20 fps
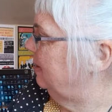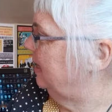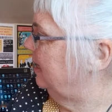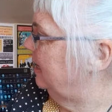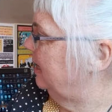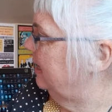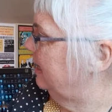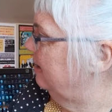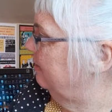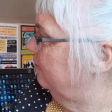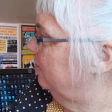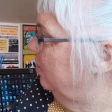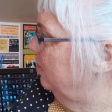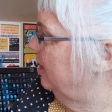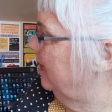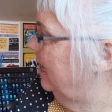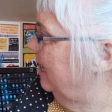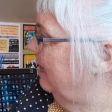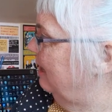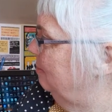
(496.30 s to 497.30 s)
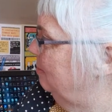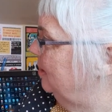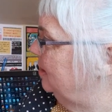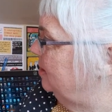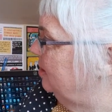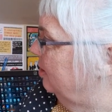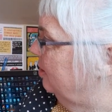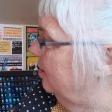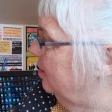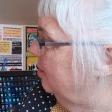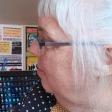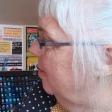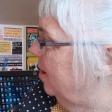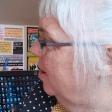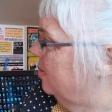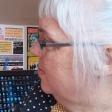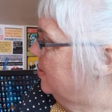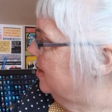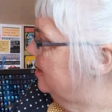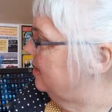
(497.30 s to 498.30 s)
bit like I've got a helmet on at the
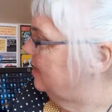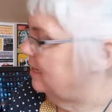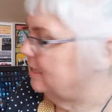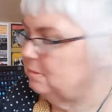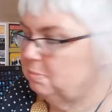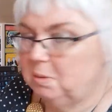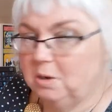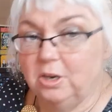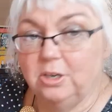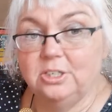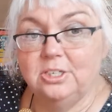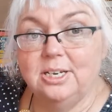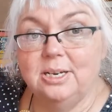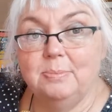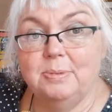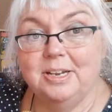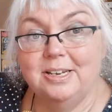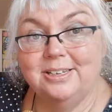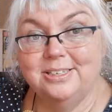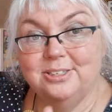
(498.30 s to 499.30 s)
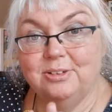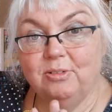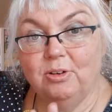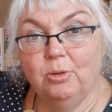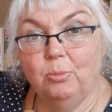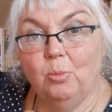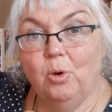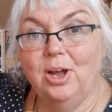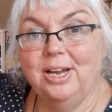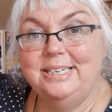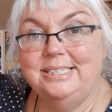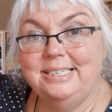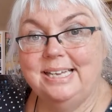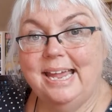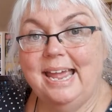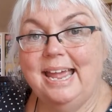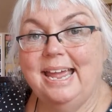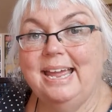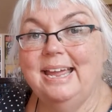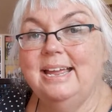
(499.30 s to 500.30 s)
moment, and that's partially because I've got white
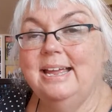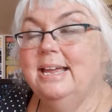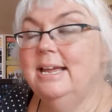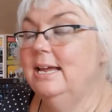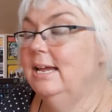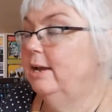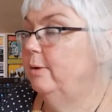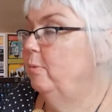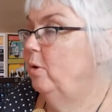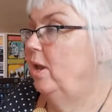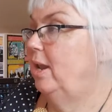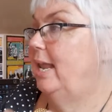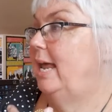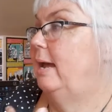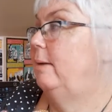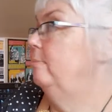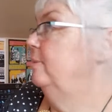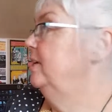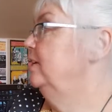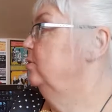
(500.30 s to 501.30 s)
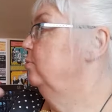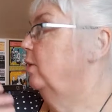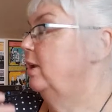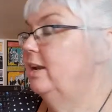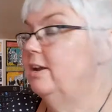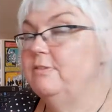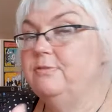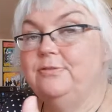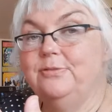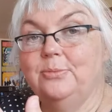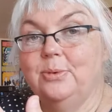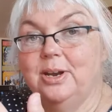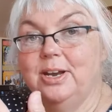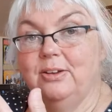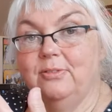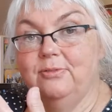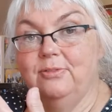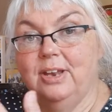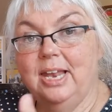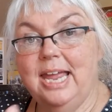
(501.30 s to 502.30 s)
hair, and what will happen is when
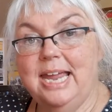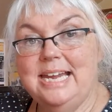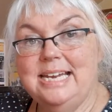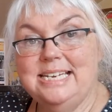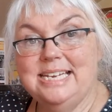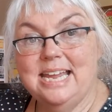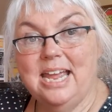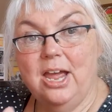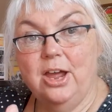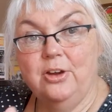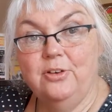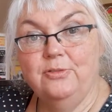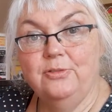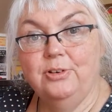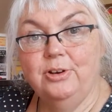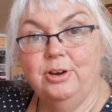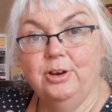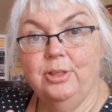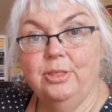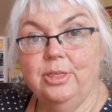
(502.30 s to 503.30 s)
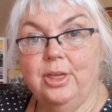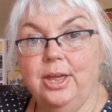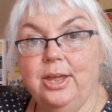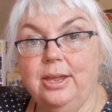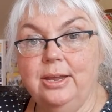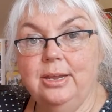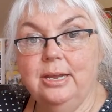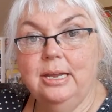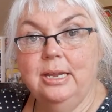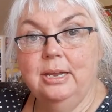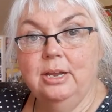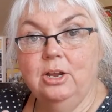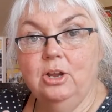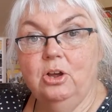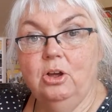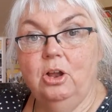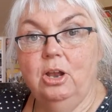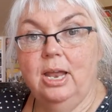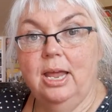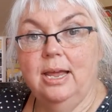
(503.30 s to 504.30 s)
I've laid it over another
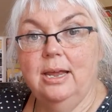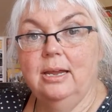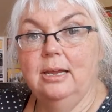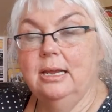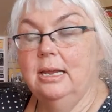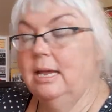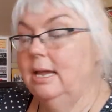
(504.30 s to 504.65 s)
colour,